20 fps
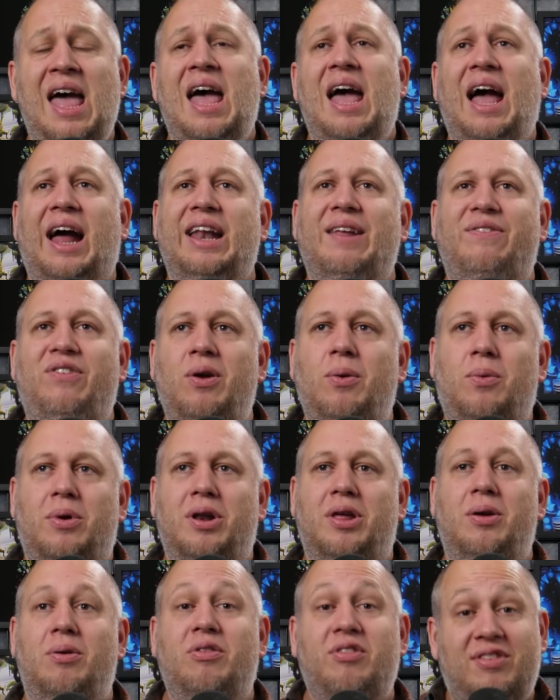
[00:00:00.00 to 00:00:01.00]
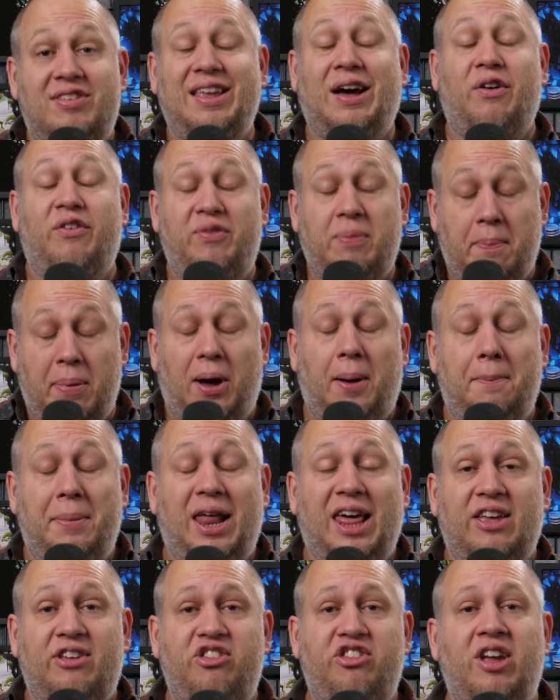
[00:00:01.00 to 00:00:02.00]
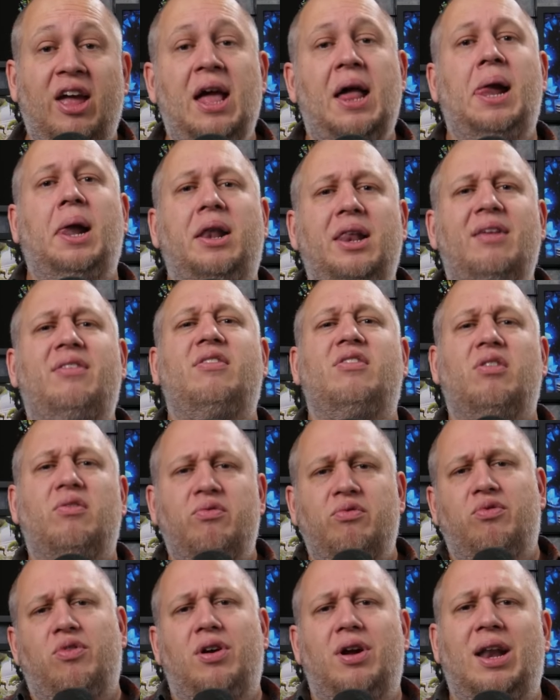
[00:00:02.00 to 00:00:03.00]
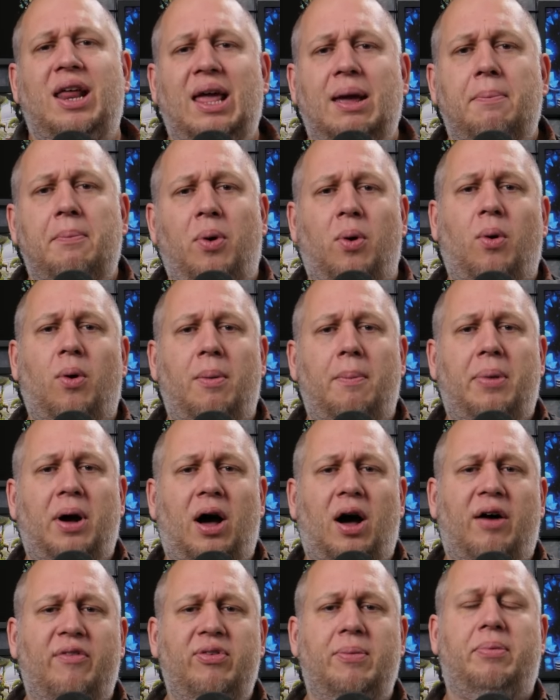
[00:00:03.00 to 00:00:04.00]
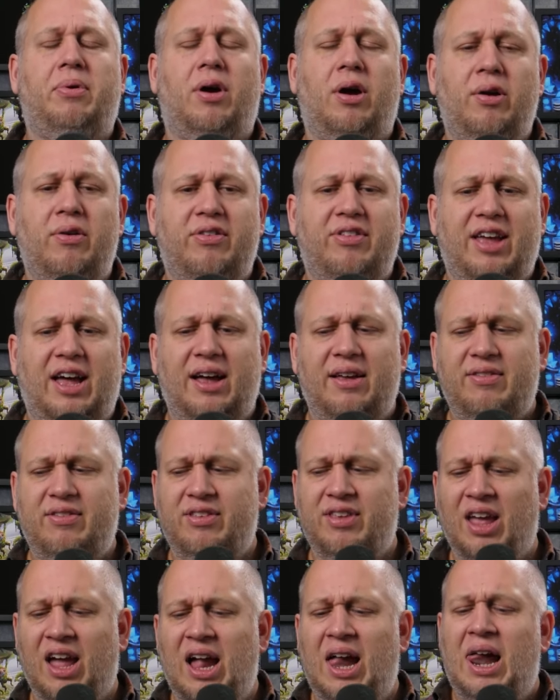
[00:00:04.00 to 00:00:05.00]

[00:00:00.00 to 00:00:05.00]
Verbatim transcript: And if you want to self publish, this is a really important part of the process.